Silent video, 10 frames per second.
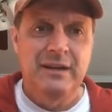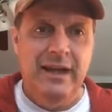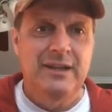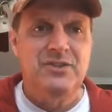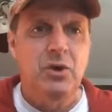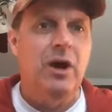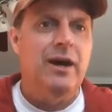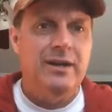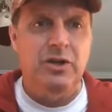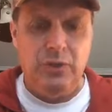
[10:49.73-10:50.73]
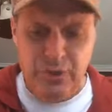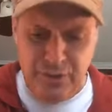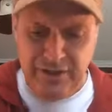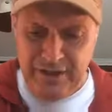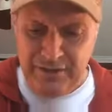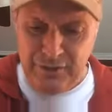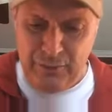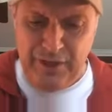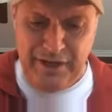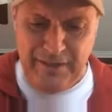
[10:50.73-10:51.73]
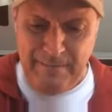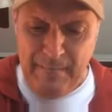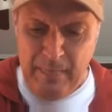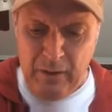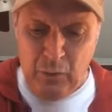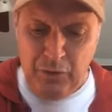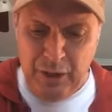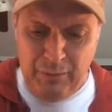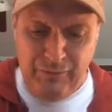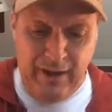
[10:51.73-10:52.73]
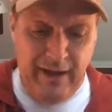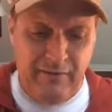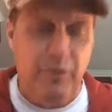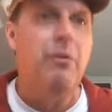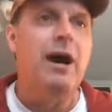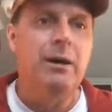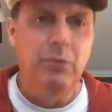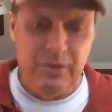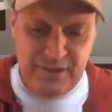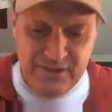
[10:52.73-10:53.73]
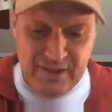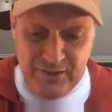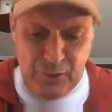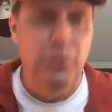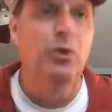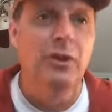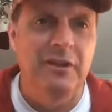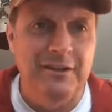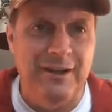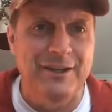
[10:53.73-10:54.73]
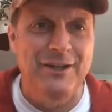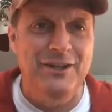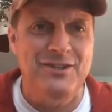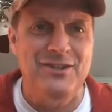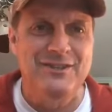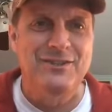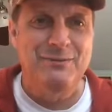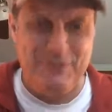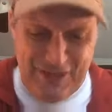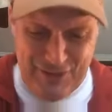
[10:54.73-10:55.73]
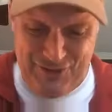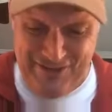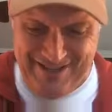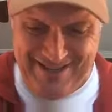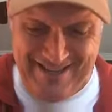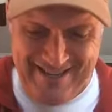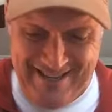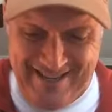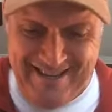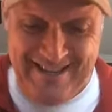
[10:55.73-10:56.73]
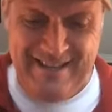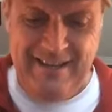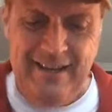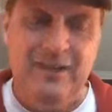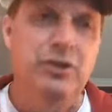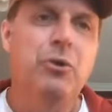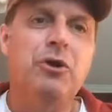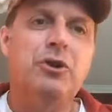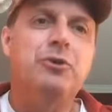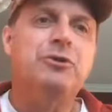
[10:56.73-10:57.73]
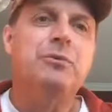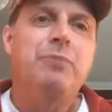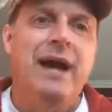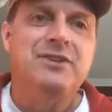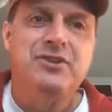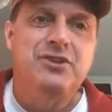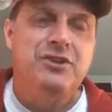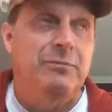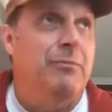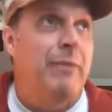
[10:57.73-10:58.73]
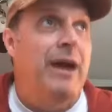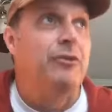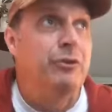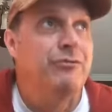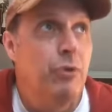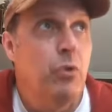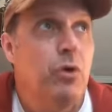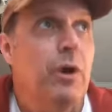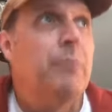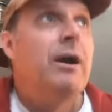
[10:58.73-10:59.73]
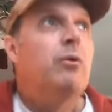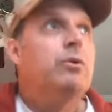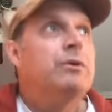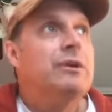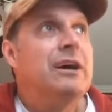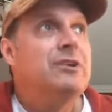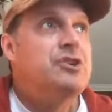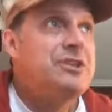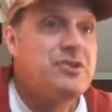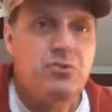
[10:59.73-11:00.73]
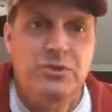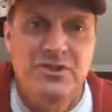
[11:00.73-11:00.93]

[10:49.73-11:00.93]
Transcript: And so I encourage you again to read it. Well, number five, the Bible is a tool against temptation. Uh, you all know the passage in Matthew 4 about where uh, Jesus was